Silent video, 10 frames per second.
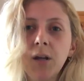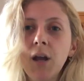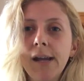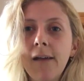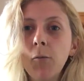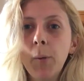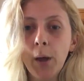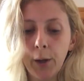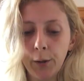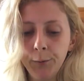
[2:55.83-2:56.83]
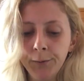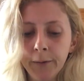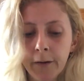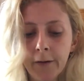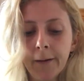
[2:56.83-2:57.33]
going to go and have a poo
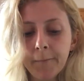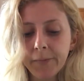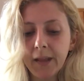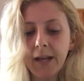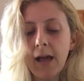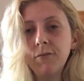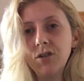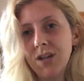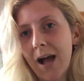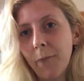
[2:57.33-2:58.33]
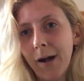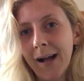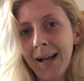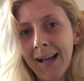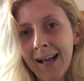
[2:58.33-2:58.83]
and have a
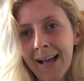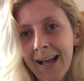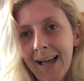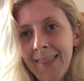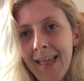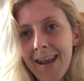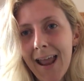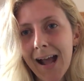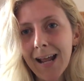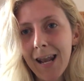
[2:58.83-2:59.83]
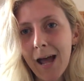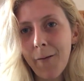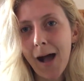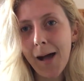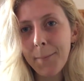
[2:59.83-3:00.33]
shower and then a
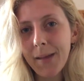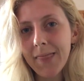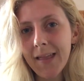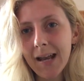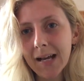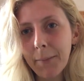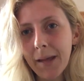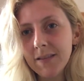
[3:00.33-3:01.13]
glow up, and then I'll get